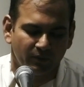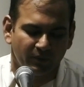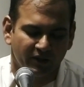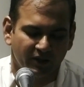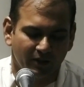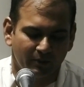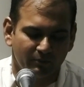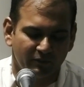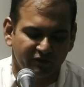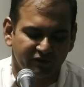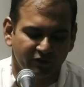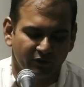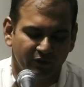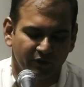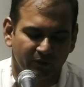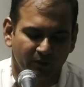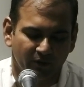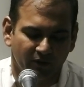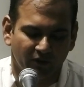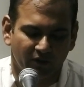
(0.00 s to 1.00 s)
We come before
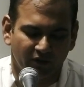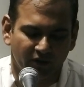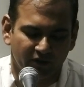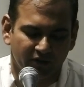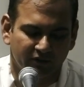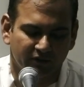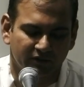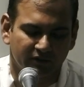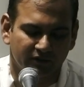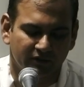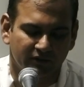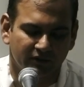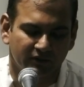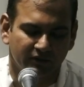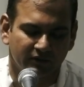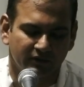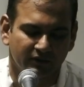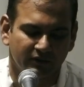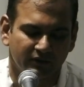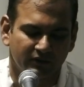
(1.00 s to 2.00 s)
you, O Lord,
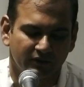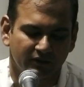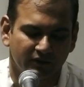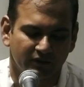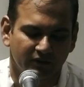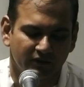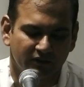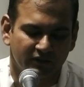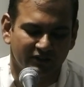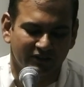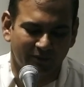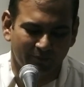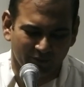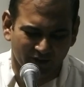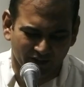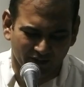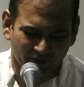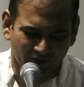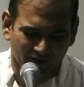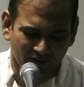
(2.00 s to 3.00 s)

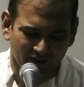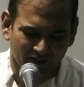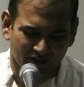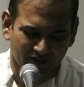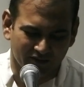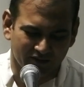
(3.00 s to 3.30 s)
submitting all our